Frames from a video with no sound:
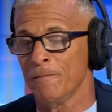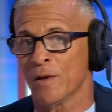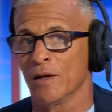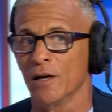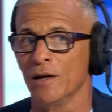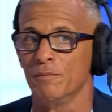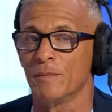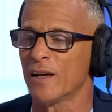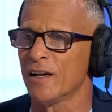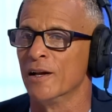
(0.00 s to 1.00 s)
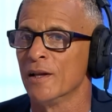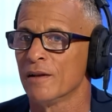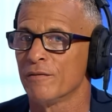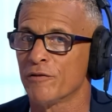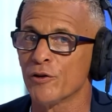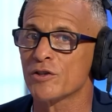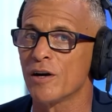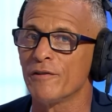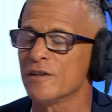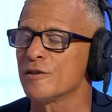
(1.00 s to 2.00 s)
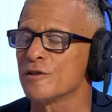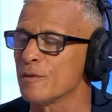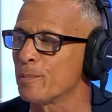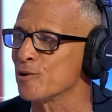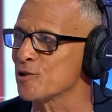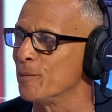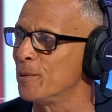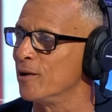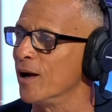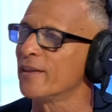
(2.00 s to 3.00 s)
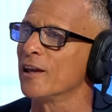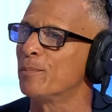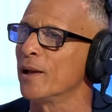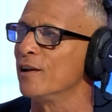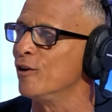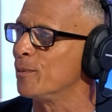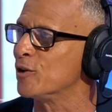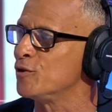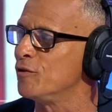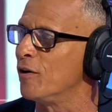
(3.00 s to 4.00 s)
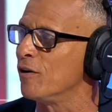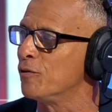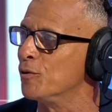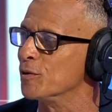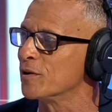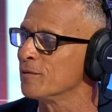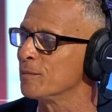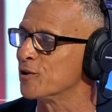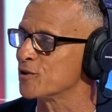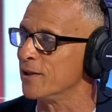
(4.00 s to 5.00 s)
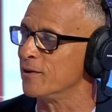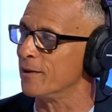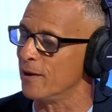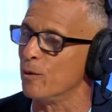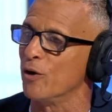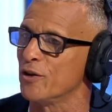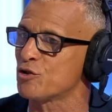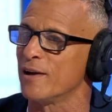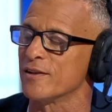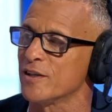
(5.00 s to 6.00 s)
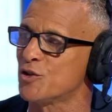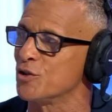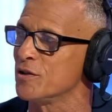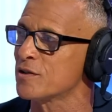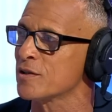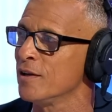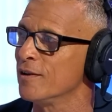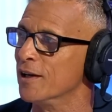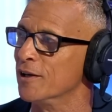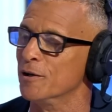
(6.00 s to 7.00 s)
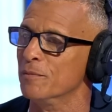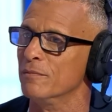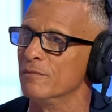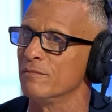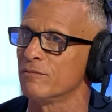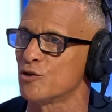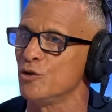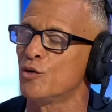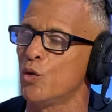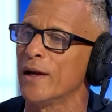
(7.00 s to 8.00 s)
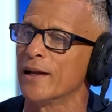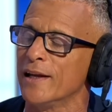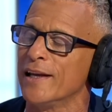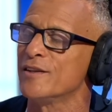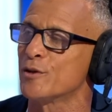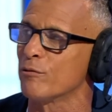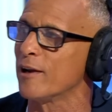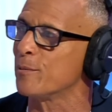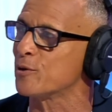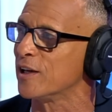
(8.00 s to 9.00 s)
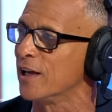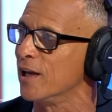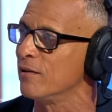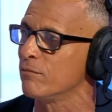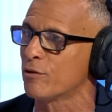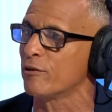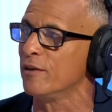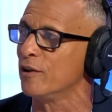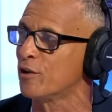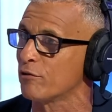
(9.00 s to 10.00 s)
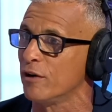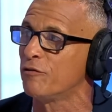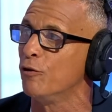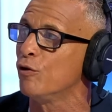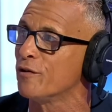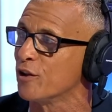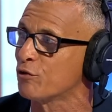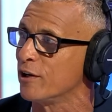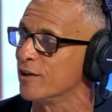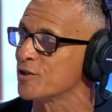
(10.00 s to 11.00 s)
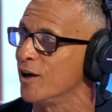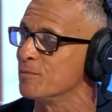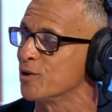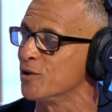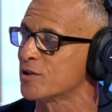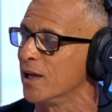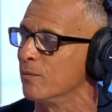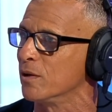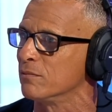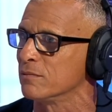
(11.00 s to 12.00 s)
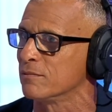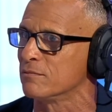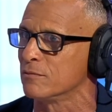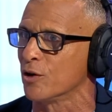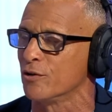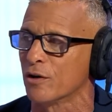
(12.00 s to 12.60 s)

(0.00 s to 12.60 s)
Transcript: Um, but again, first half, and this is just a personal opinion. I think he played a little bit too far forward because then, then on the transition transitions um, too quickly into we're able to get 3v3, 4v3 at times. And you're saying, well, John, you're